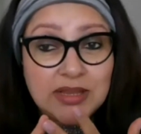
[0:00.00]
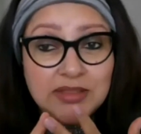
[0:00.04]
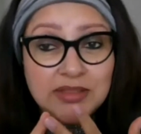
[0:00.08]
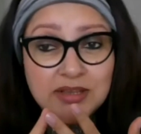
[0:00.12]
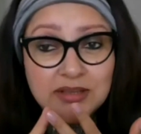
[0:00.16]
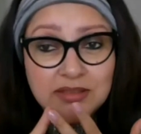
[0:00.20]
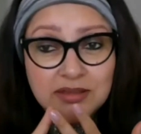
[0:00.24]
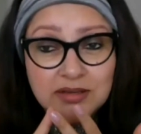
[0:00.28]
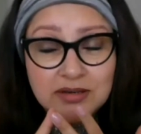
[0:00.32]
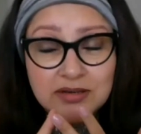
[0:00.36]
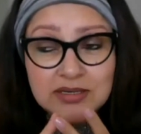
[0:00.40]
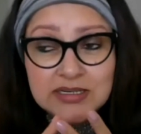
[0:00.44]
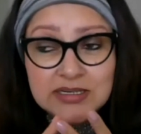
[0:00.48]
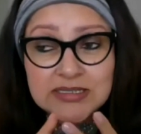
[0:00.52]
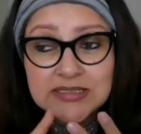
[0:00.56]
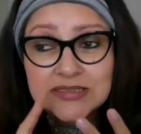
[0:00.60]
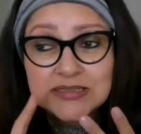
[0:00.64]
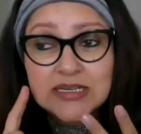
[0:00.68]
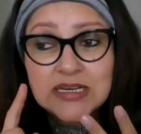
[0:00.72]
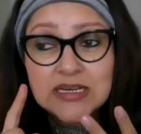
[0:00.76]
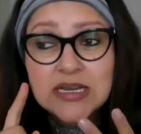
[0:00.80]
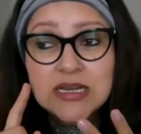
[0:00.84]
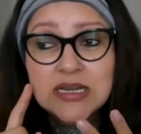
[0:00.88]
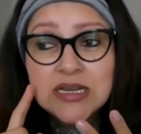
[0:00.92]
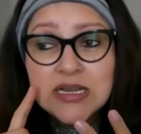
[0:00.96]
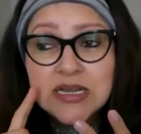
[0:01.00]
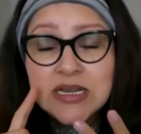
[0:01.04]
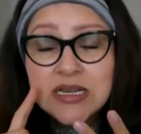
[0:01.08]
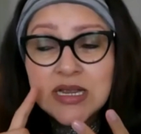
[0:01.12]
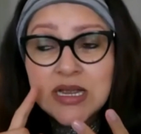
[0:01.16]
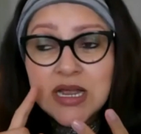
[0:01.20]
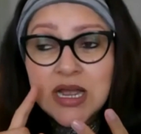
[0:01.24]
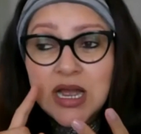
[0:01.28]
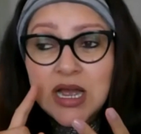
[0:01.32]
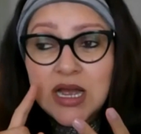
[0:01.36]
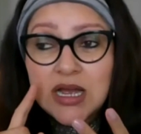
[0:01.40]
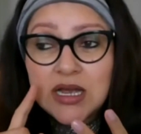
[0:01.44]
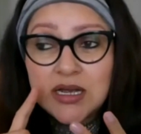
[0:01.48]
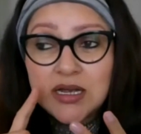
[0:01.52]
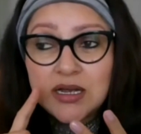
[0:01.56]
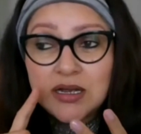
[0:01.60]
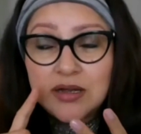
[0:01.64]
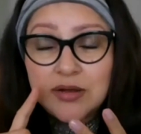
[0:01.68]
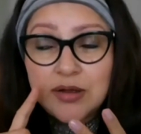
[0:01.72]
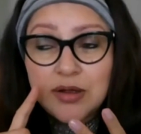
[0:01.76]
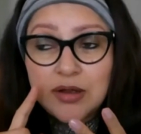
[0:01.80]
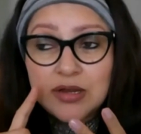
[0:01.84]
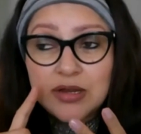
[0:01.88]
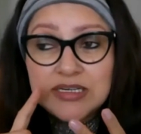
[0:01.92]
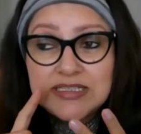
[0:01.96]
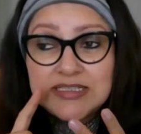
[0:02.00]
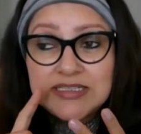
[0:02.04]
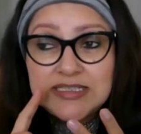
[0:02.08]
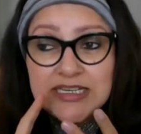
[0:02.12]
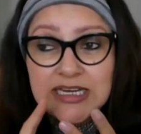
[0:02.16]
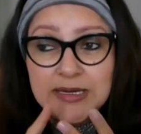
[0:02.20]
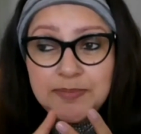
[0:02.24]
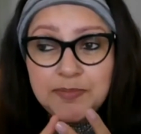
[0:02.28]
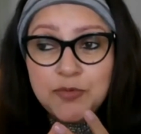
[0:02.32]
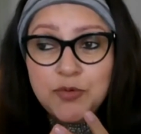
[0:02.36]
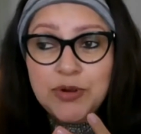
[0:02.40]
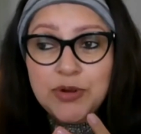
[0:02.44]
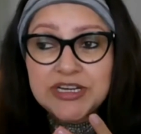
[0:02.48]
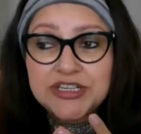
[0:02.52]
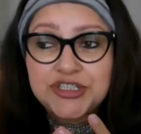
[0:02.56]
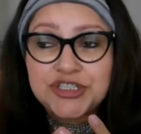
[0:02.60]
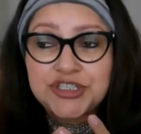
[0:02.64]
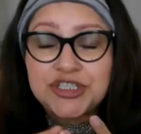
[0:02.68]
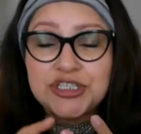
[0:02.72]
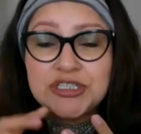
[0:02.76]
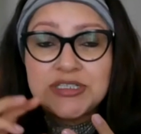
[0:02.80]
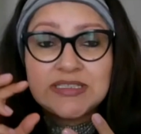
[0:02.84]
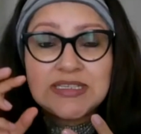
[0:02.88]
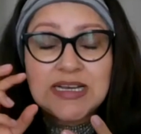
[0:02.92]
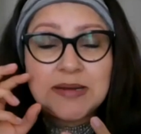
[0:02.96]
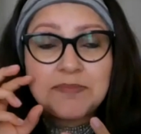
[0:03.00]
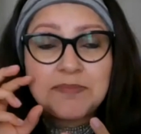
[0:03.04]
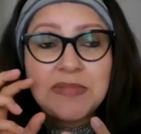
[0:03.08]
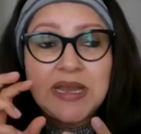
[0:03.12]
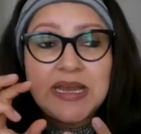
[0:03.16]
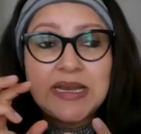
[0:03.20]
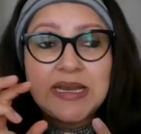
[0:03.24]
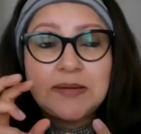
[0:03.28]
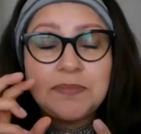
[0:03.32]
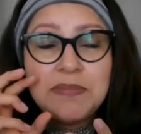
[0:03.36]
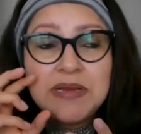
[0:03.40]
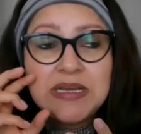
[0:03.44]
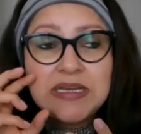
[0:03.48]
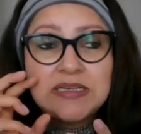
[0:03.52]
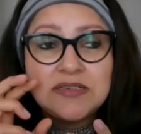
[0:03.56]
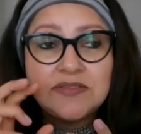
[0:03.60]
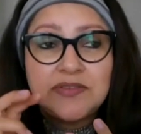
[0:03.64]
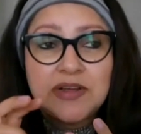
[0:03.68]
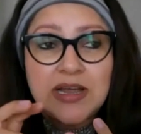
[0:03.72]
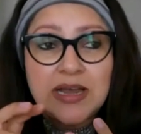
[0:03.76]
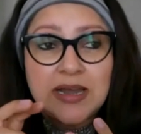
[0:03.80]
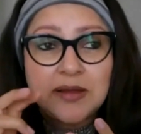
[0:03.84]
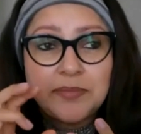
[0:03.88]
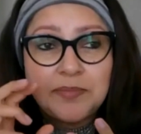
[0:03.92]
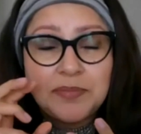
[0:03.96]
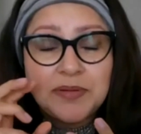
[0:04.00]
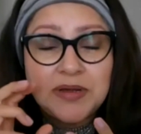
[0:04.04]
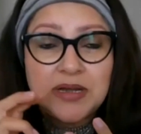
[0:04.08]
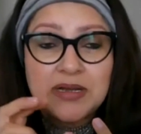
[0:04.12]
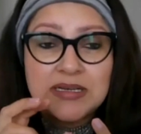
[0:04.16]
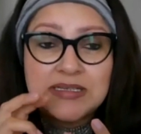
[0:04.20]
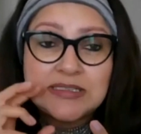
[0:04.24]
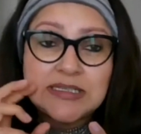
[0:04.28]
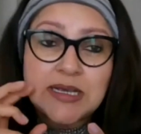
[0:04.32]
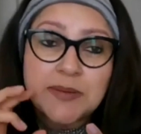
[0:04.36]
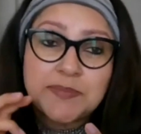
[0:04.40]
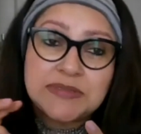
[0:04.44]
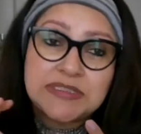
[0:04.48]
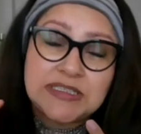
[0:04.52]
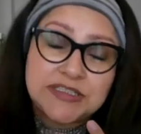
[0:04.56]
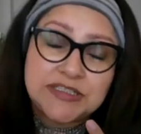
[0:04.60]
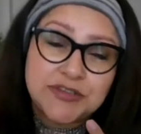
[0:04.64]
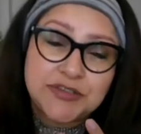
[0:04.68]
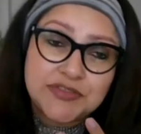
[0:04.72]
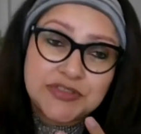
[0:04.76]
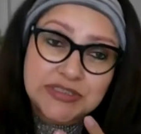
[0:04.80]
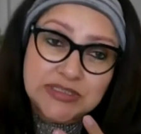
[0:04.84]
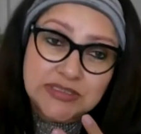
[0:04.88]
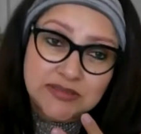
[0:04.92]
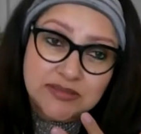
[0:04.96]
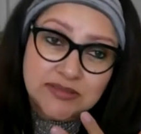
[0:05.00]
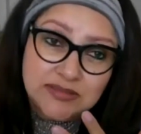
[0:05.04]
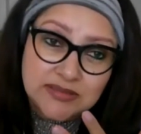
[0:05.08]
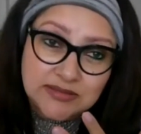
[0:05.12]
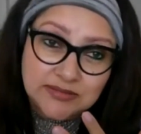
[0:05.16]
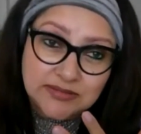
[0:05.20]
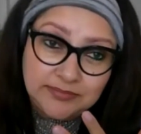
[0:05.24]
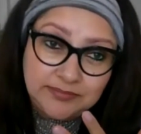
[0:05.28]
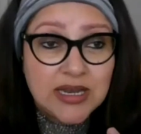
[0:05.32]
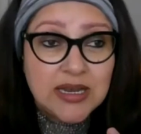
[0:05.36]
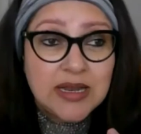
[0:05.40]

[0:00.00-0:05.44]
The third is deep questions that make me develop a subset of skills.